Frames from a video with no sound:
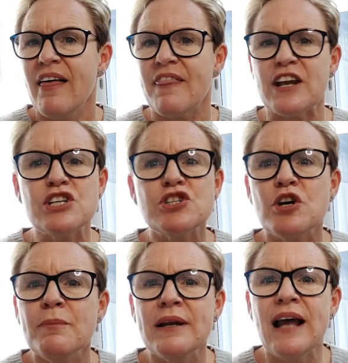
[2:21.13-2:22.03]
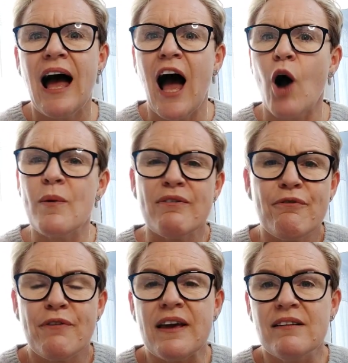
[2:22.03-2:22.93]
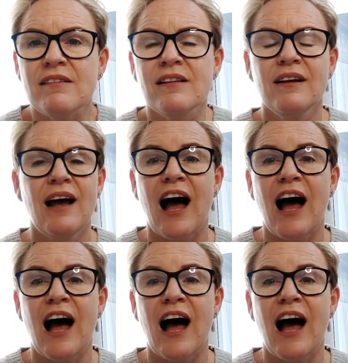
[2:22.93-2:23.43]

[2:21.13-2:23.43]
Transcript: They determine how we feel,